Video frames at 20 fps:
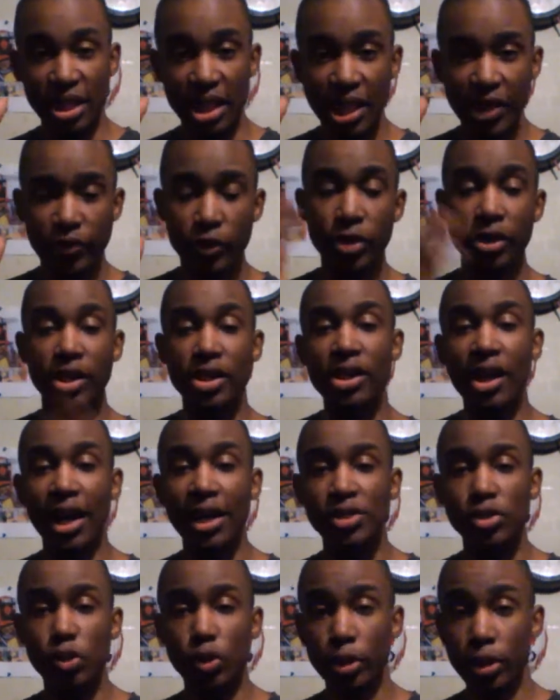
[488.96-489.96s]
you're in high
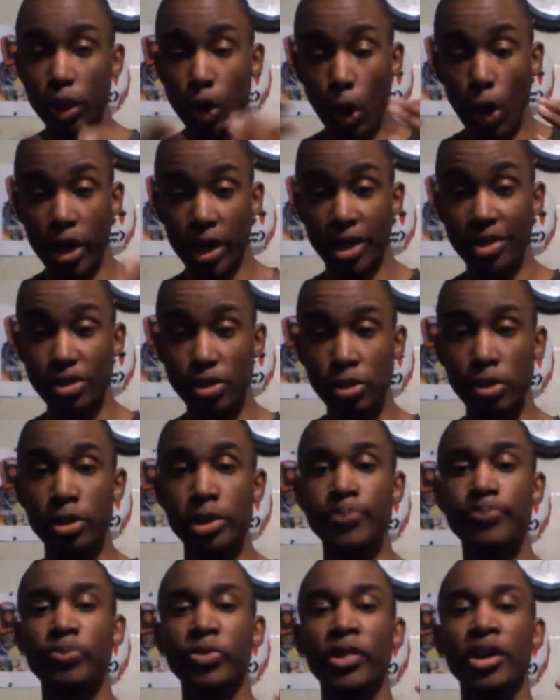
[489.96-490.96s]
school, you're going into
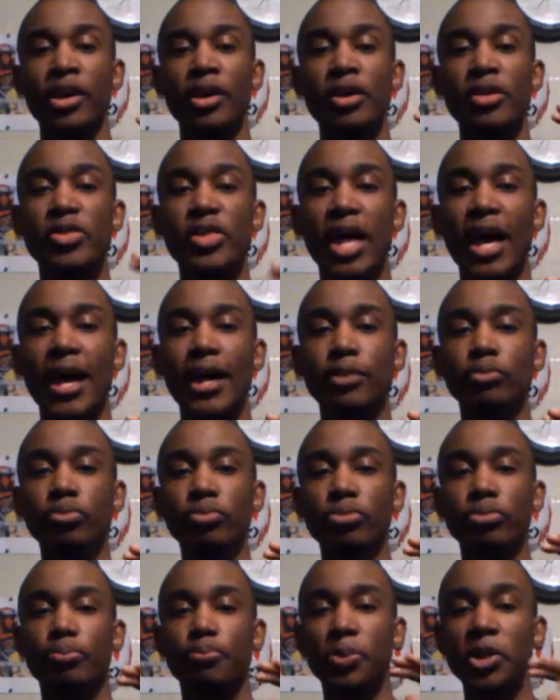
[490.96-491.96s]
it, that
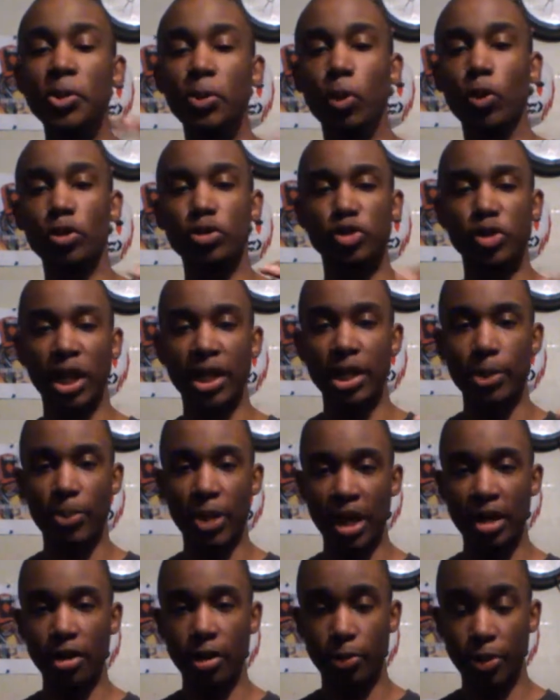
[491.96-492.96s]
people will try to
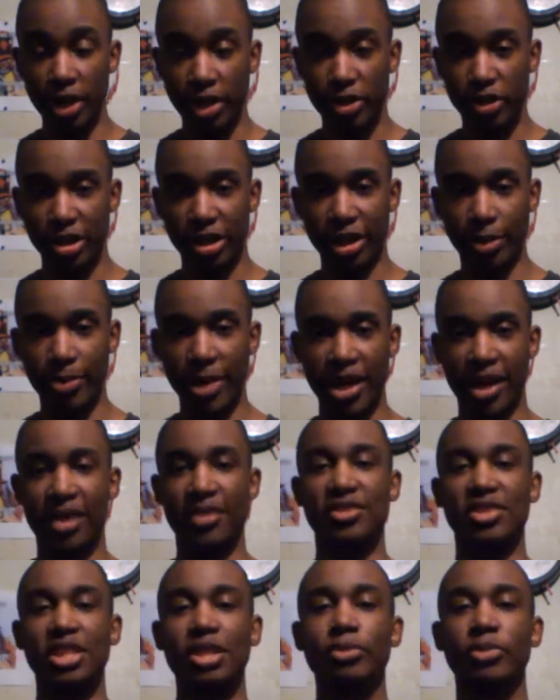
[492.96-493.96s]
paint a picture and make it
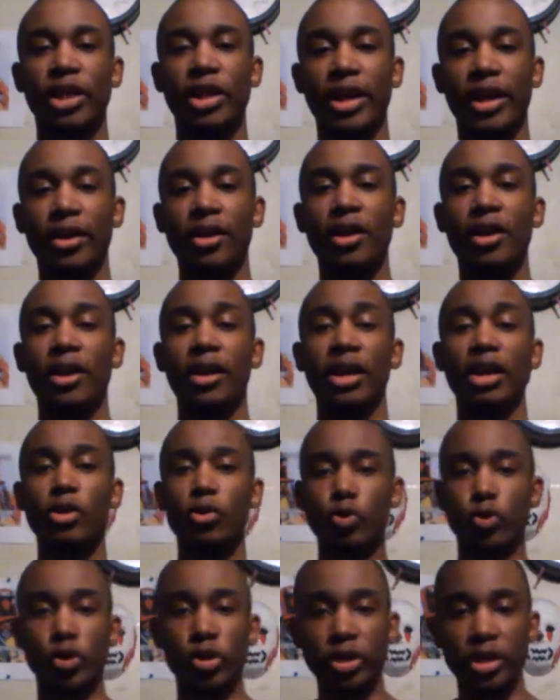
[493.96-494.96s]
seem like it
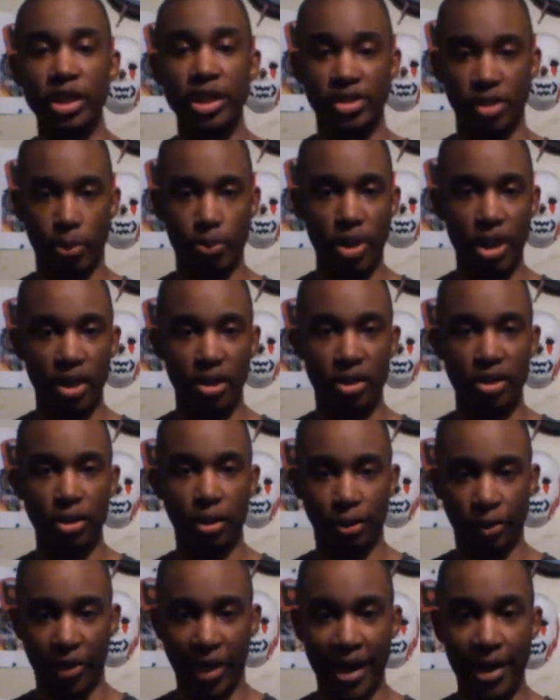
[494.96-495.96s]
really is a big
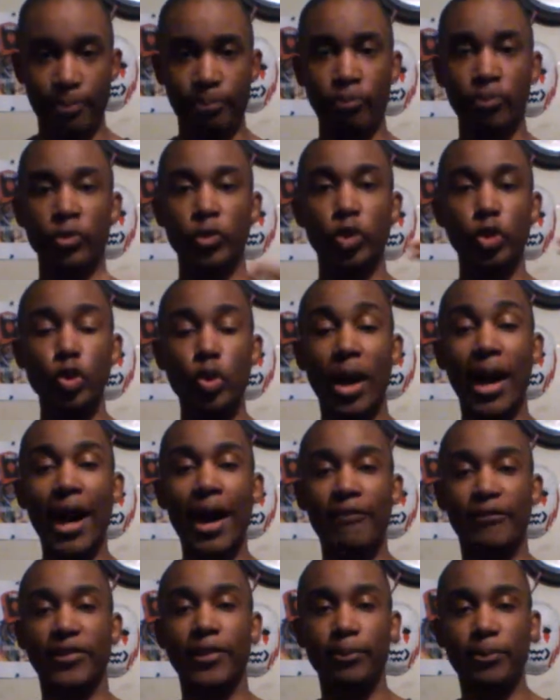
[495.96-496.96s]
deal, that you
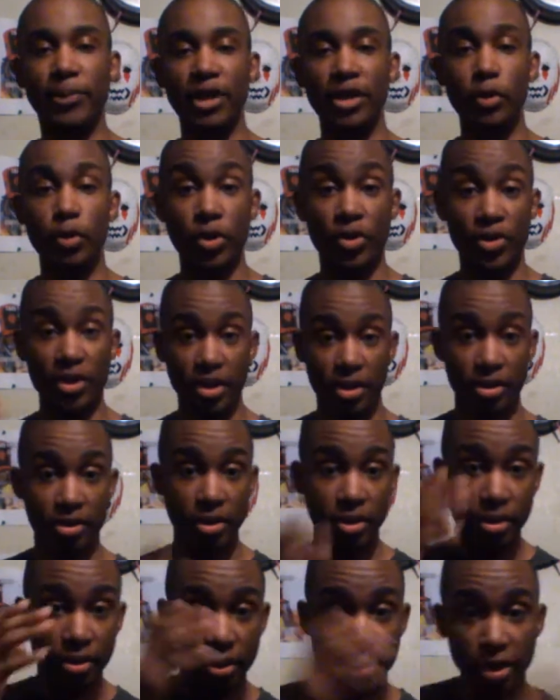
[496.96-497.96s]
have to be within
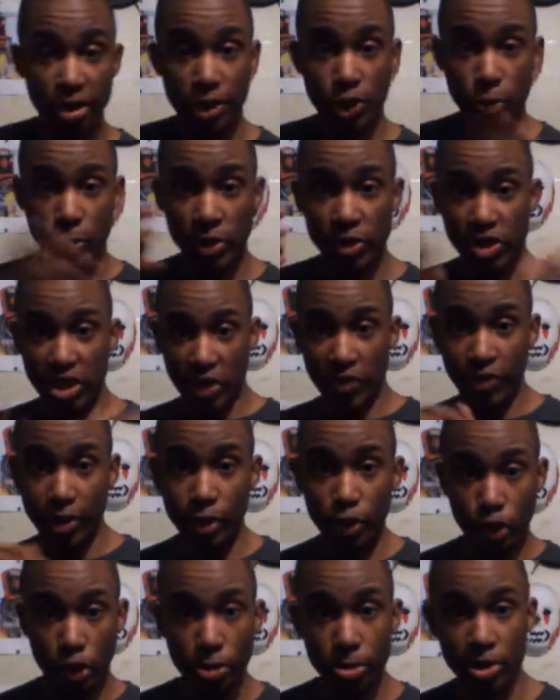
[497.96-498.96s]
these specific
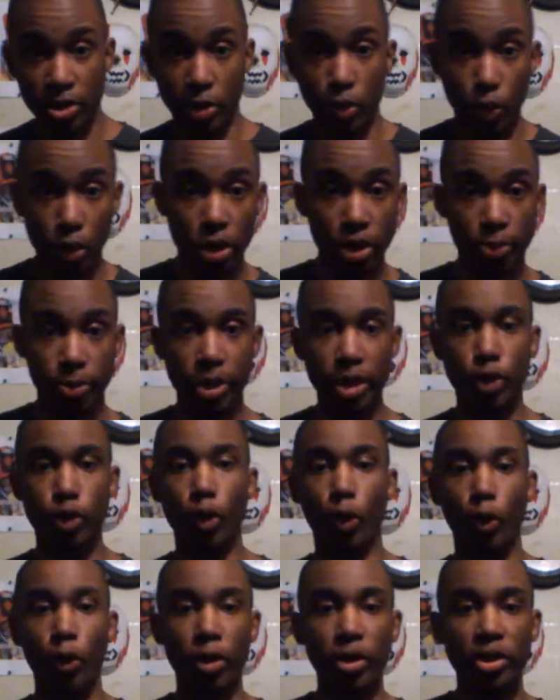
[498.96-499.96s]
groups in order to be
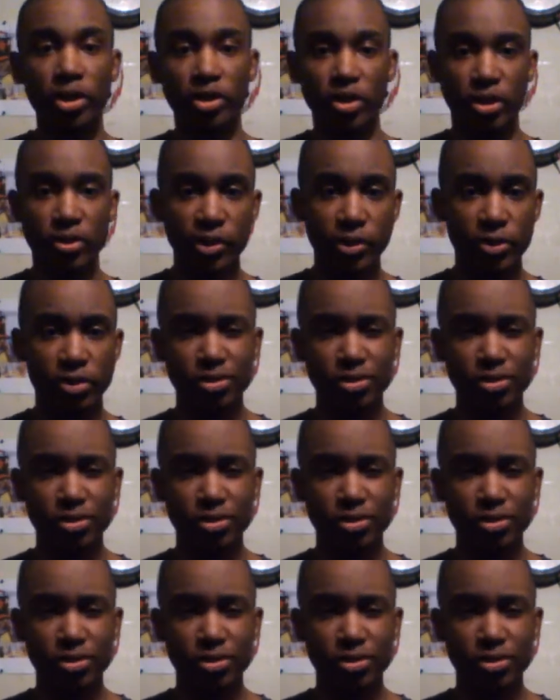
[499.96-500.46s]
cool and do